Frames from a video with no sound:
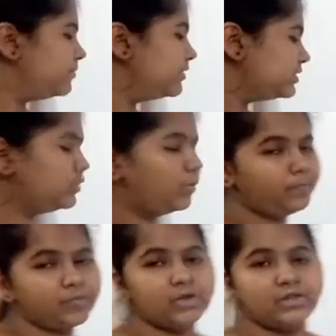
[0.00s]
So
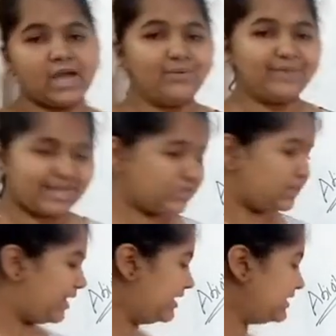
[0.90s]
now next
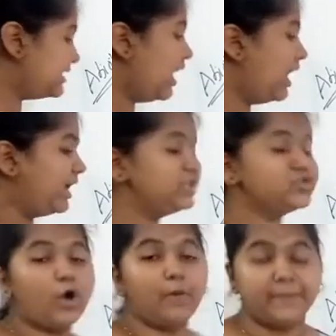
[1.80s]
one is in
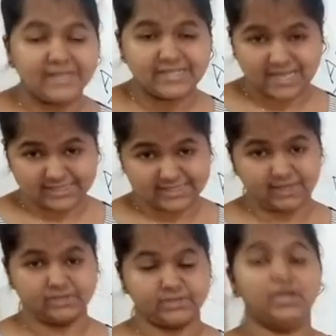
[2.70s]
tropical
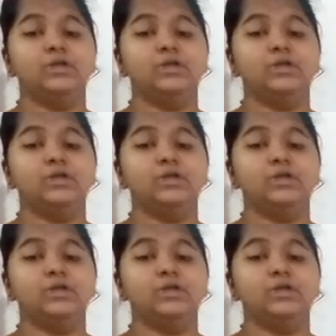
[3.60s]
deserts.